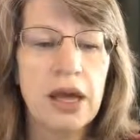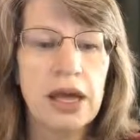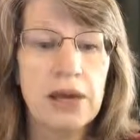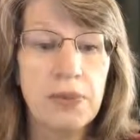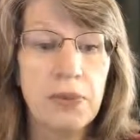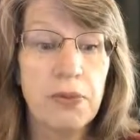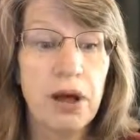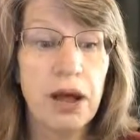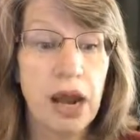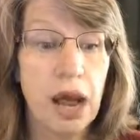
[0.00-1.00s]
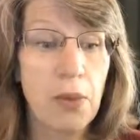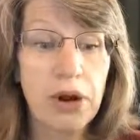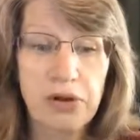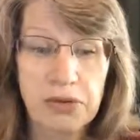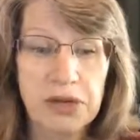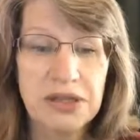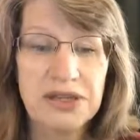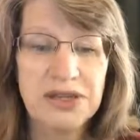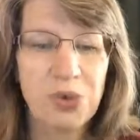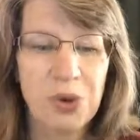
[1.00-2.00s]
And I want to read
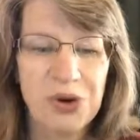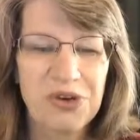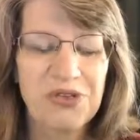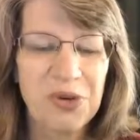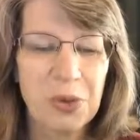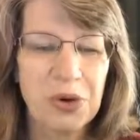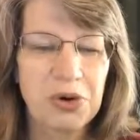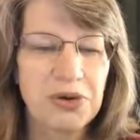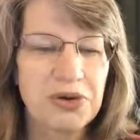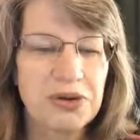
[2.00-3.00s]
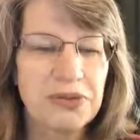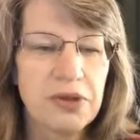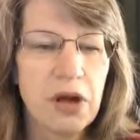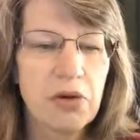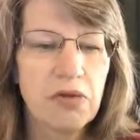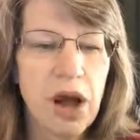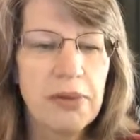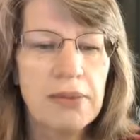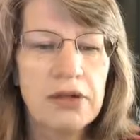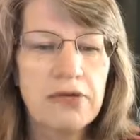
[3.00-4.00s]
this word for word.
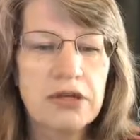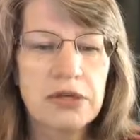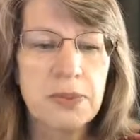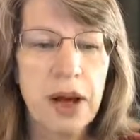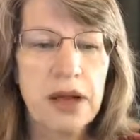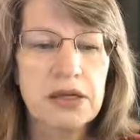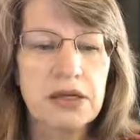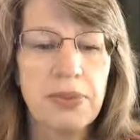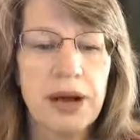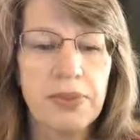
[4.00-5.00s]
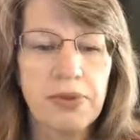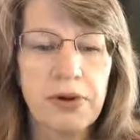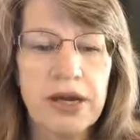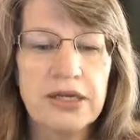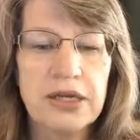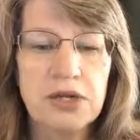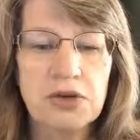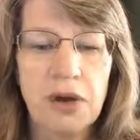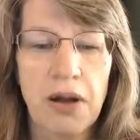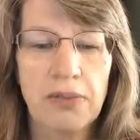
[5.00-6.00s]
Romney responded by praising
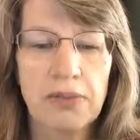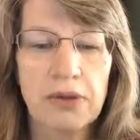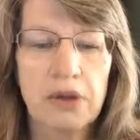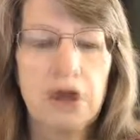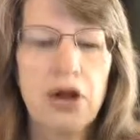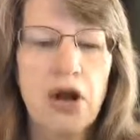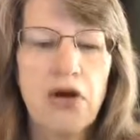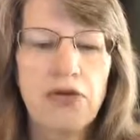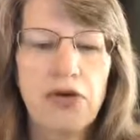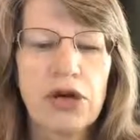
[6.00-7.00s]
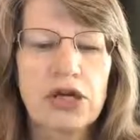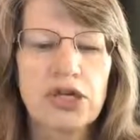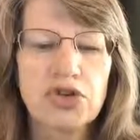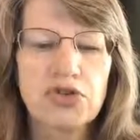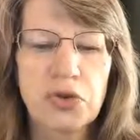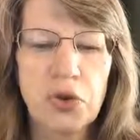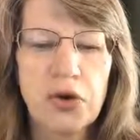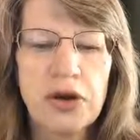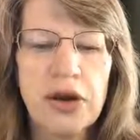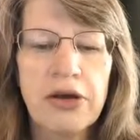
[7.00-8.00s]
Trump for an
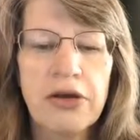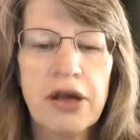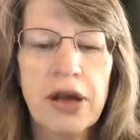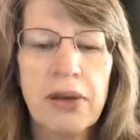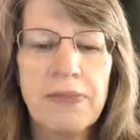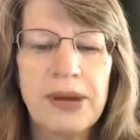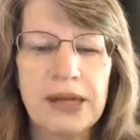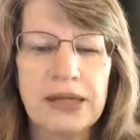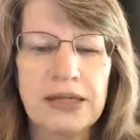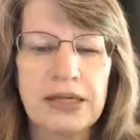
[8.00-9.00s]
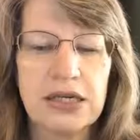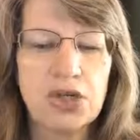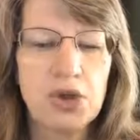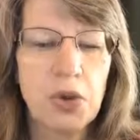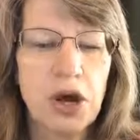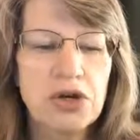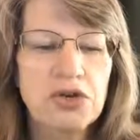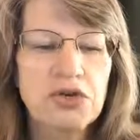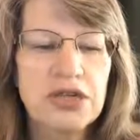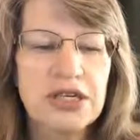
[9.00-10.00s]
extraordinary ability to
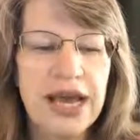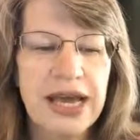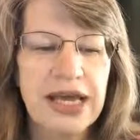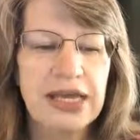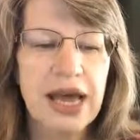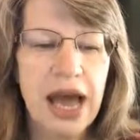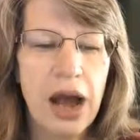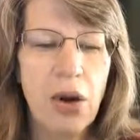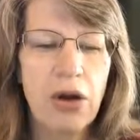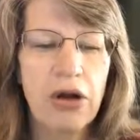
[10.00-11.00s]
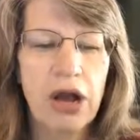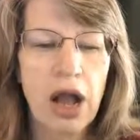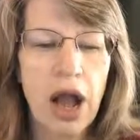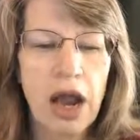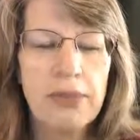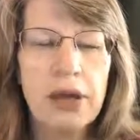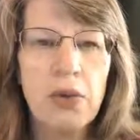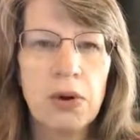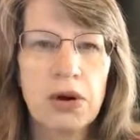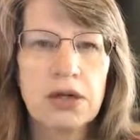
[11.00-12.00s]
understand how our economy
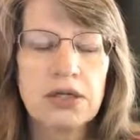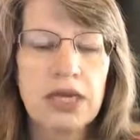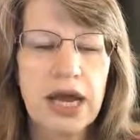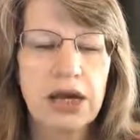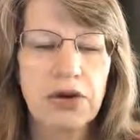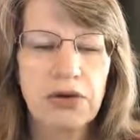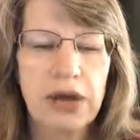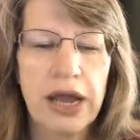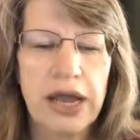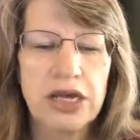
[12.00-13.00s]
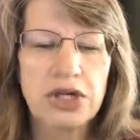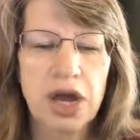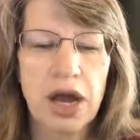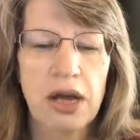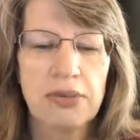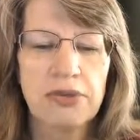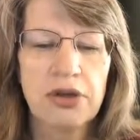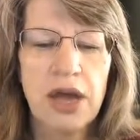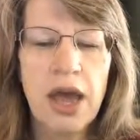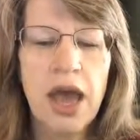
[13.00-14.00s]
works and create jobs,
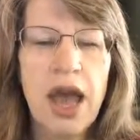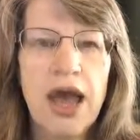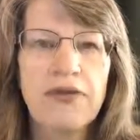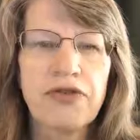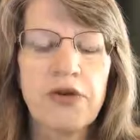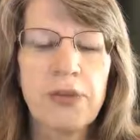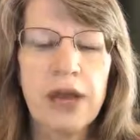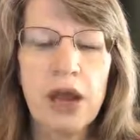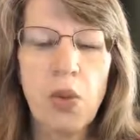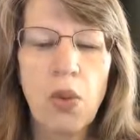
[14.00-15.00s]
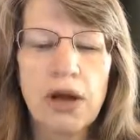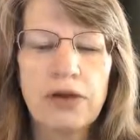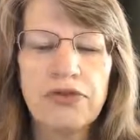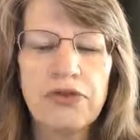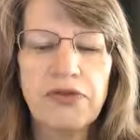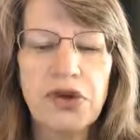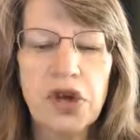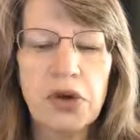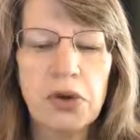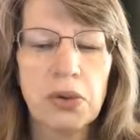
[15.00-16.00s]
and for being one of the
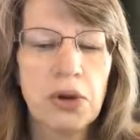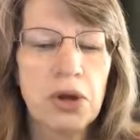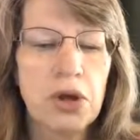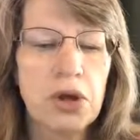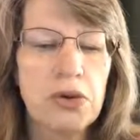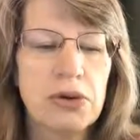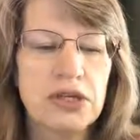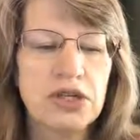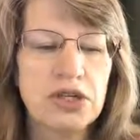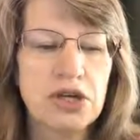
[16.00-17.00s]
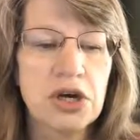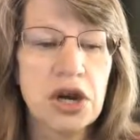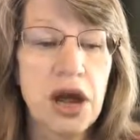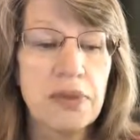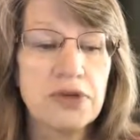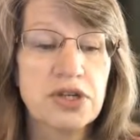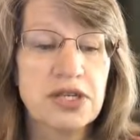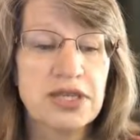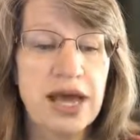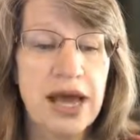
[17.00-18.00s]
few who has stood up to
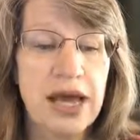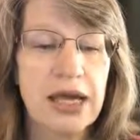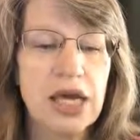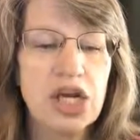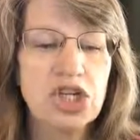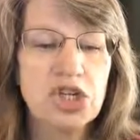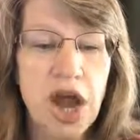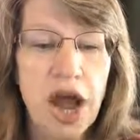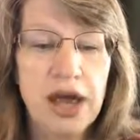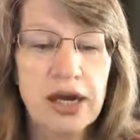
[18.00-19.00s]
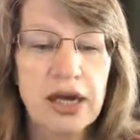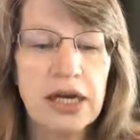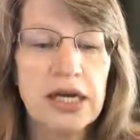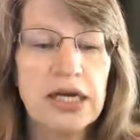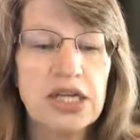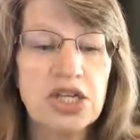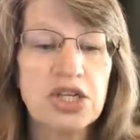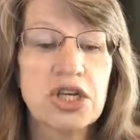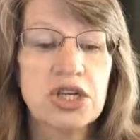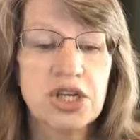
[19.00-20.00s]
say China
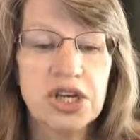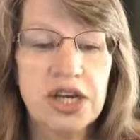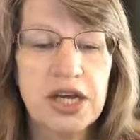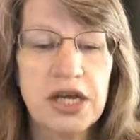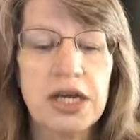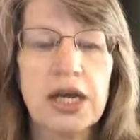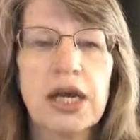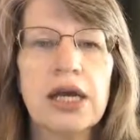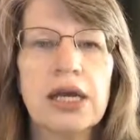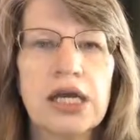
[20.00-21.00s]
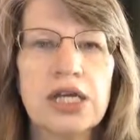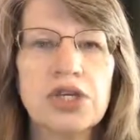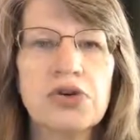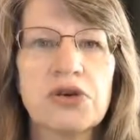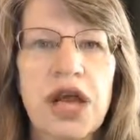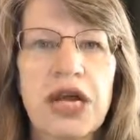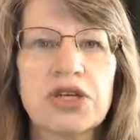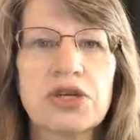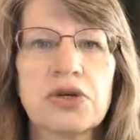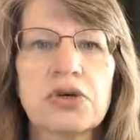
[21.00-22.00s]
is cheating in
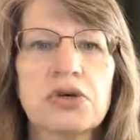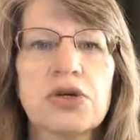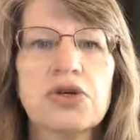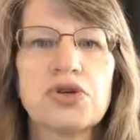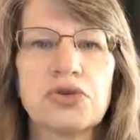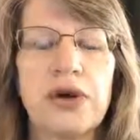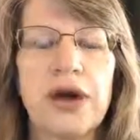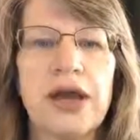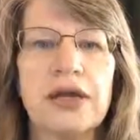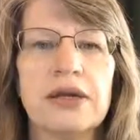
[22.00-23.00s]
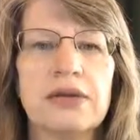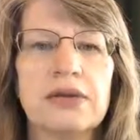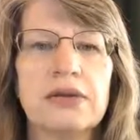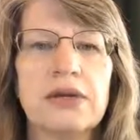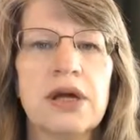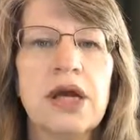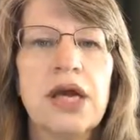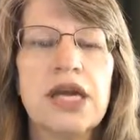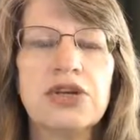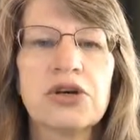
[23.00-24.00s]
international trade.
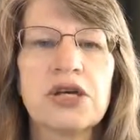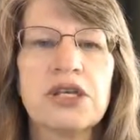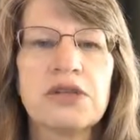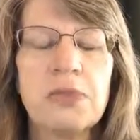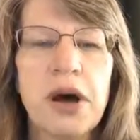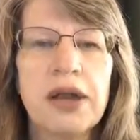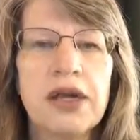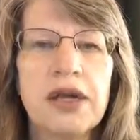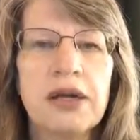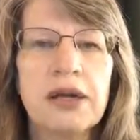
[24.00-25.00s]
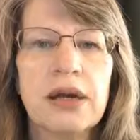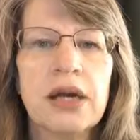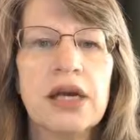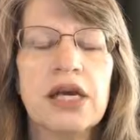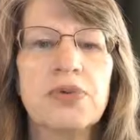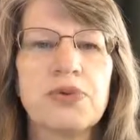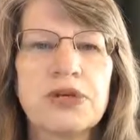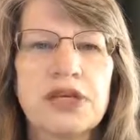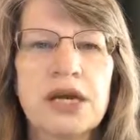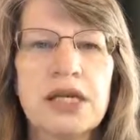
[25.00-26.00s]
He took his money, he
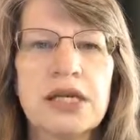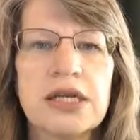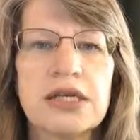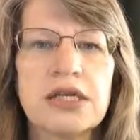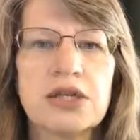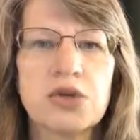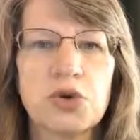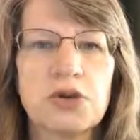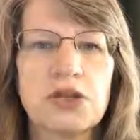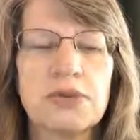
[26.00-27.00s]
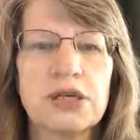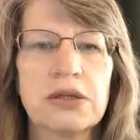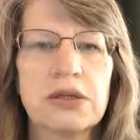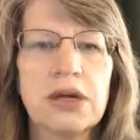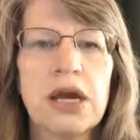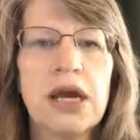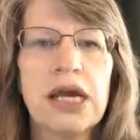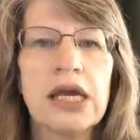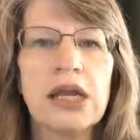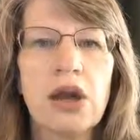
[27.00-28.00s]
appreciated his endorsement.
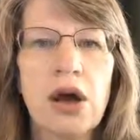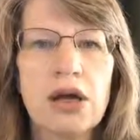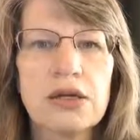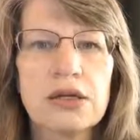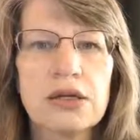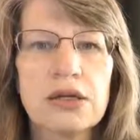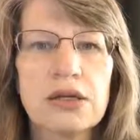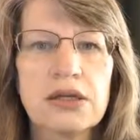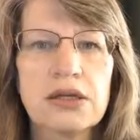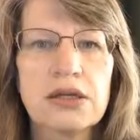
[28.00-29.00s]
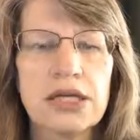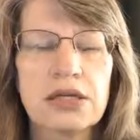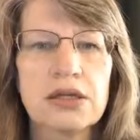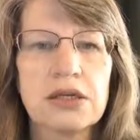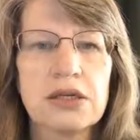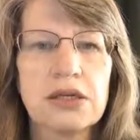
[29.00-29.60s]
He lost the election.